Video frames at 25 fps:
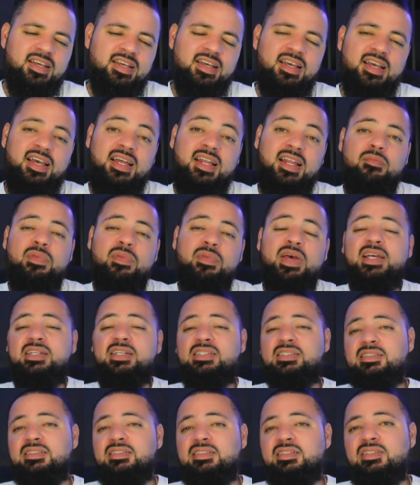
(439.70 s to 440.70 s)
and it
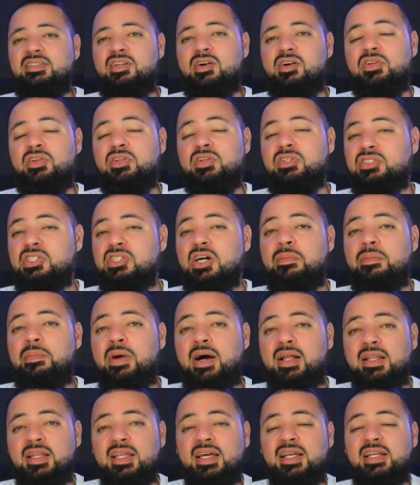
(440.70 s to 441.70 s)
makes you know you talking
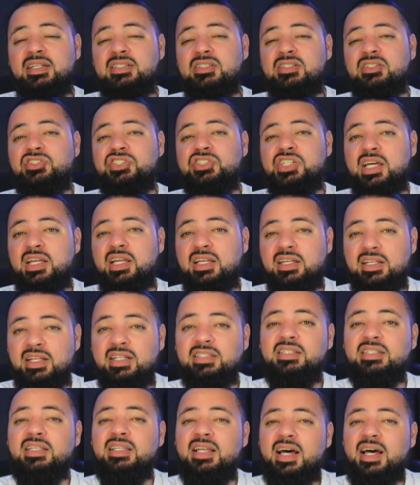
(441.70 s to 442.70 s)
about ladies are jaded
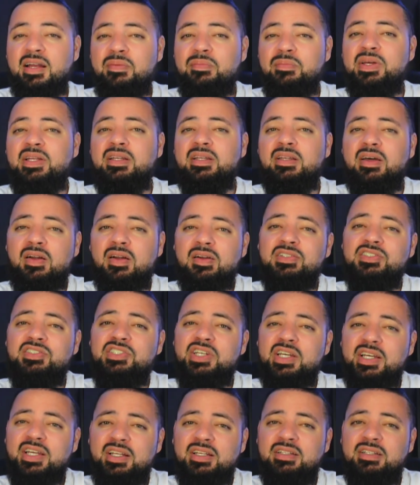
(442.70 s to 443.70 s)
it's a lot of men that are
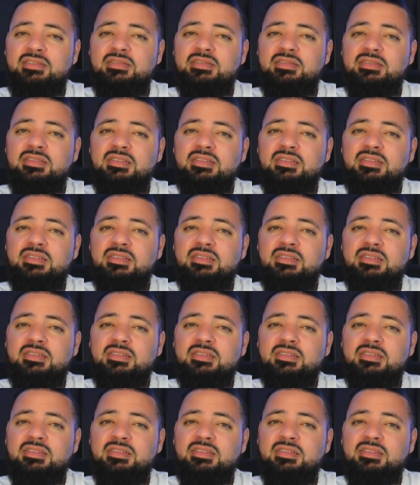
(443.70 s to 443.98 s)
jaded